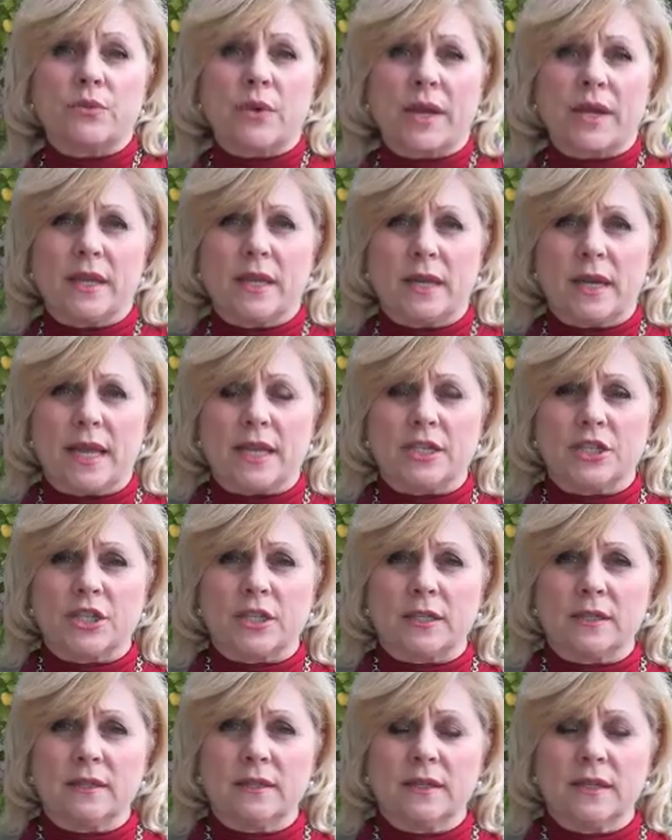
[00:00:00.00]

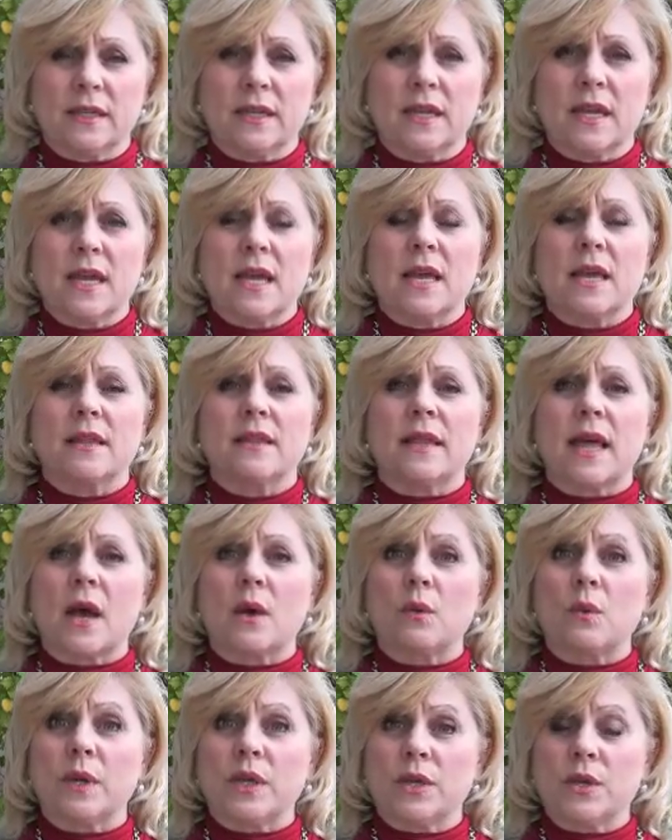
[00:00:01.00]
regulation
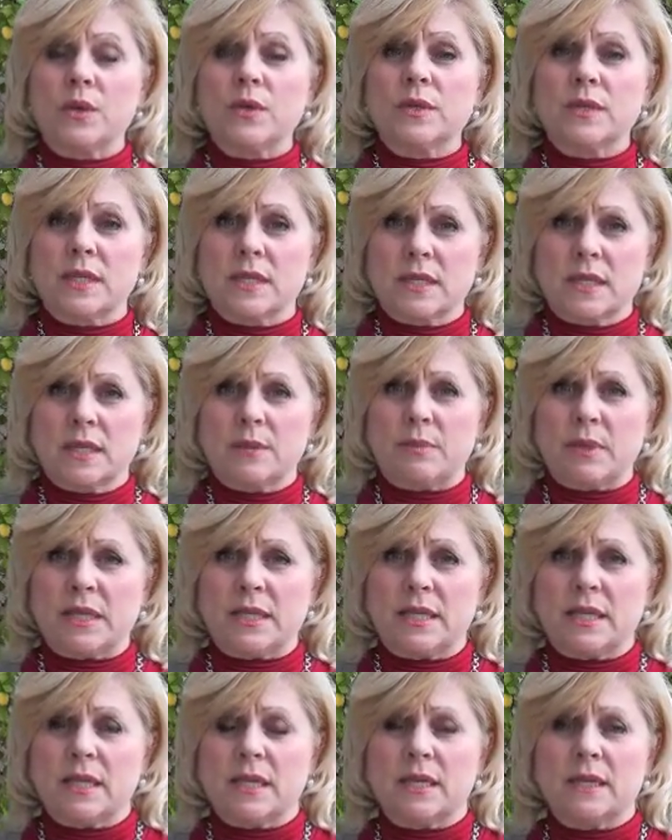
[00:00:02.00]
that we use in
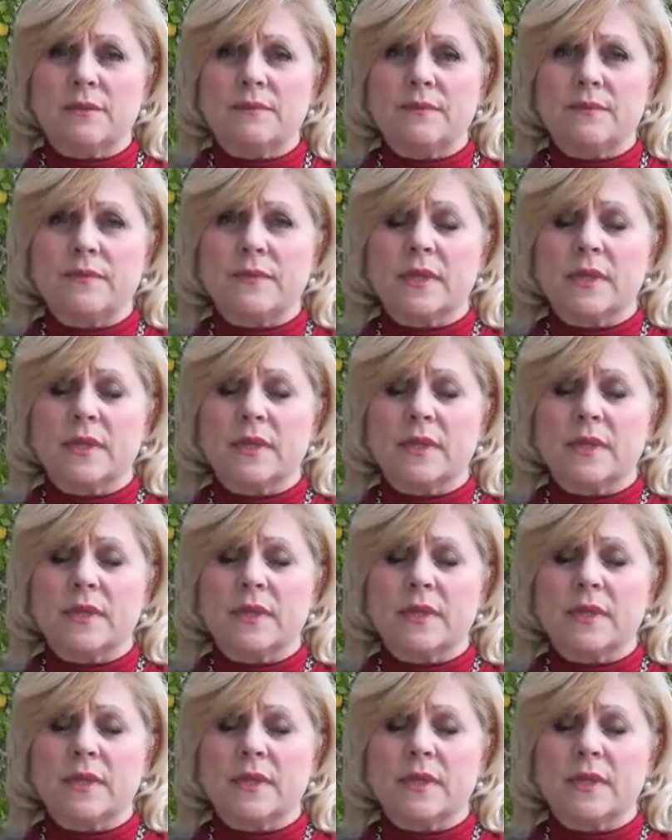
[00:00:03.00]
DBT